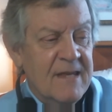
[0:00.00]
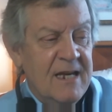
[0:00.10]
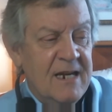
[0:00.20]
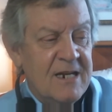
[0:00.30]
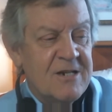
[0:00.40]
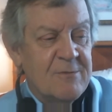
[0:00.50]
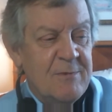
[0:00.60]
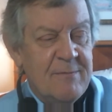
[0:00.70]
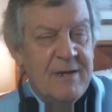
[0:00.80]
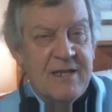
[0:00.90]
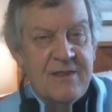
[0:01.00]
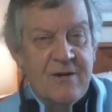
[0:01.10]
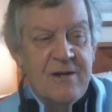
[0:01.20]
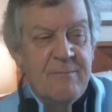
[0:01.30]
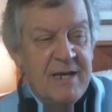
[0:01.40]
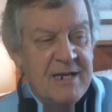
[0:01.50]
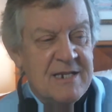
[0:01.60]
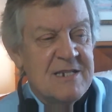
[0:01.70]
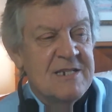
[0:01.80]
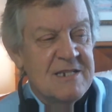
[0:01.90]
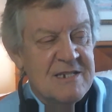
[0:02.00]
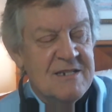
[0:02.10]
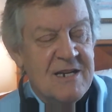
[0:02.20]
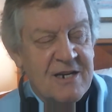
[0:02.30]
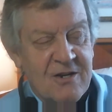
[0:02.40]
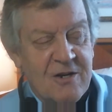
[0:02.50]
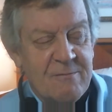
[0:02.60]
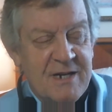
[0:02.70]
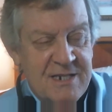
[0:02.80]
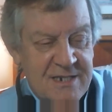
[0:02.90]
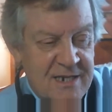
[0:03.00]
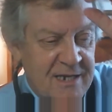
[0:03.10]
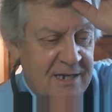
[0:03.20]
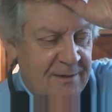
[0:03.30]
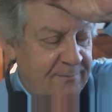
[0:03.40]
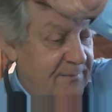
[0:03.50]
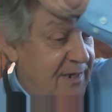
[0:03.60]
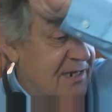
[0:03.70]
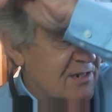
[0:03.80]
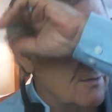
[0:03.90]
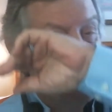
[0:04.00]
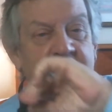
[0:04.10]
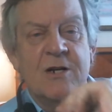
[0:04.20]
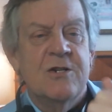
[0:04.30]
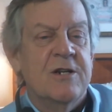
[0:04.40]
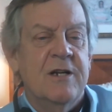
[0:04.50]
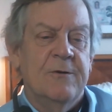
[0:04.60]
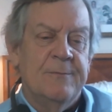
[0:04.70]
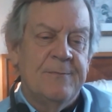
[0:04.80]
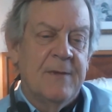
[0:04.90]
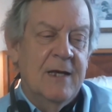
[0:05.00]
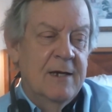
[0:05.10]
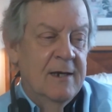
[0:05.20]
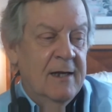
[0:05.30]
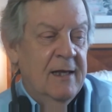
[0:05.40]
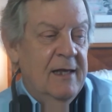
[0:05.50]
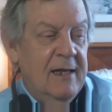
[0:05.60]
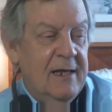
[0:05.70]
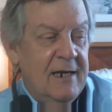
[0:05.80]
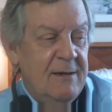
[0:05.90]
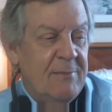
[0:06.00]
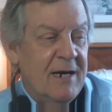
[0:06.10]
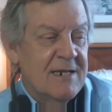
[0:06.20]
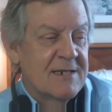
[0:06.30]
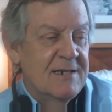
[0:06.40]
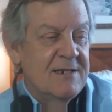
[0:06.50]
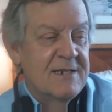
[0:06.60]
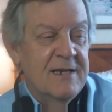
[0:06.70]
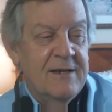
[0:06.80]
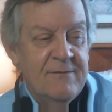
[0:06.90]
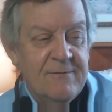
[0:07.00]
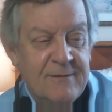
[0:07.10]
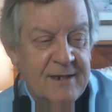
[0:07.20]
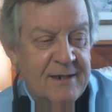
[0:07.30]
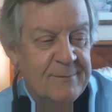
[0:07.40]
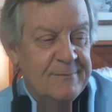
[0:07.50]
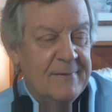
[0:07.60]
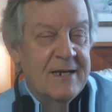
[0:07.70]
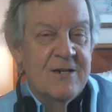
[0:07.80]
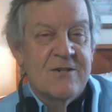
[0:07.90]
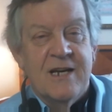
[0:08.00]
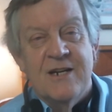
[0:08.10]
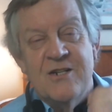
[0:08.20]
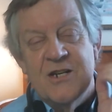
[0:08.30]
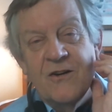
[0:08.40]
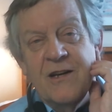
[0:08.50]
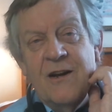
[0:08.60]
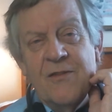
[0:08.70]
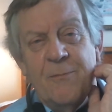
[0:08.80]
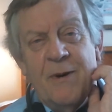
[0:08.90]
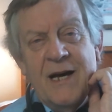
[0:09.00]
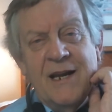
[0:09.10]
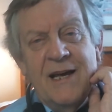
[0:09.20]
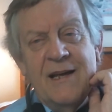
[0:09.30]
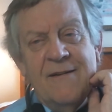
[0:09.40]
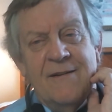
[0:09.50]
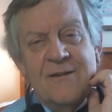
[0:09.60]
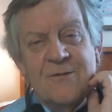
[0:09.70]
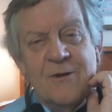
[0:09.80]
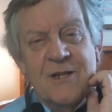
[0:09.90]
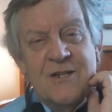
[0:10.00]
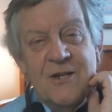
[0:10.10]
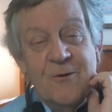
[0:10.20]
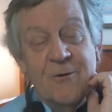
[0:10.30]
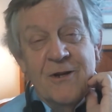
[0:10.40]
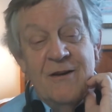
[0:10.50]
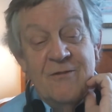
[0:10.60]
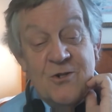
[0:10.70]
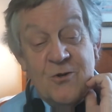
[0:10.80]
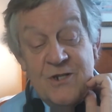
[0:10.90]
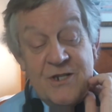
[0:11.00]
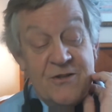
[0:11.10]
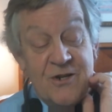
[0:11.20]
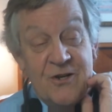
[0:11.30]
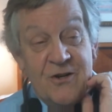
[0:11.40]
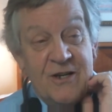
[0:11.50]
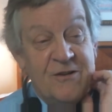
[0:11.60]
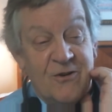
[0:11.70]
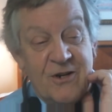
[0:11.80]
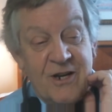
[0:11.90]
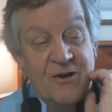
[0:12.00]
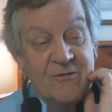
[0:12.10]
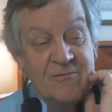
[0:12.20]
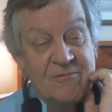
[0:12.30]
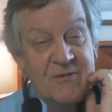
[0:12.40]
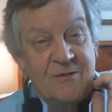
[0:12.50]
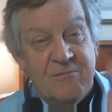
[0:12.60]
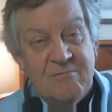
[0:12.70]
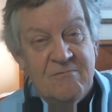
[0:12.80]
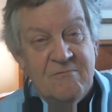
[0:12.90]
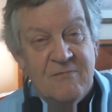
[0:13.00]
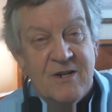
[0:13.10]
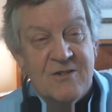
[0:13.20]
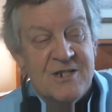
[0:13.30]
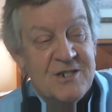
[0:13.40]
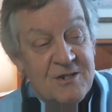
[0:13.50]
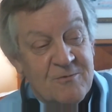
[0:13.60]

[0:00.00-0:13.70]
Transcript: And it took me about 30 minutes. I called my son and asked him what I should do. And he basically said, well, I guess you got to shit or get off the pot, Dad. It's one of the two. You really don't have a choice. Either do it or don't. What else is there?